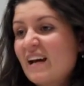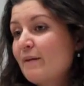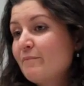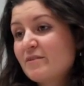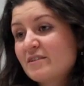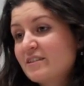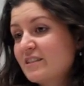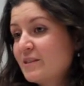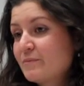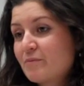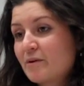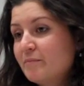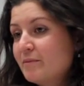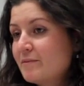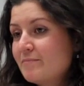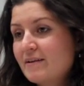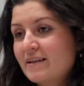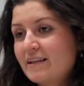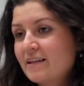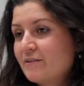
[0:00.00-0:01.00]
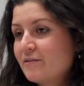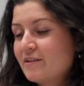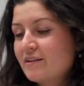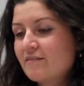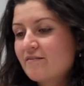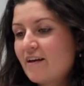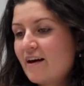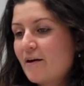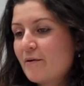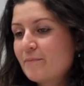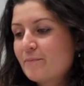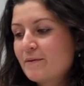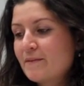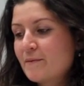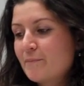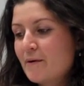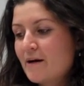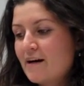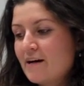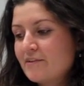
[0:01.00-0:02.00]
Amnesty's probably been guilty of that in the
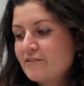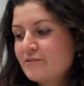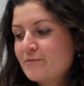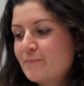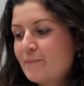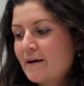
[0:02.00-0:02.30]
past,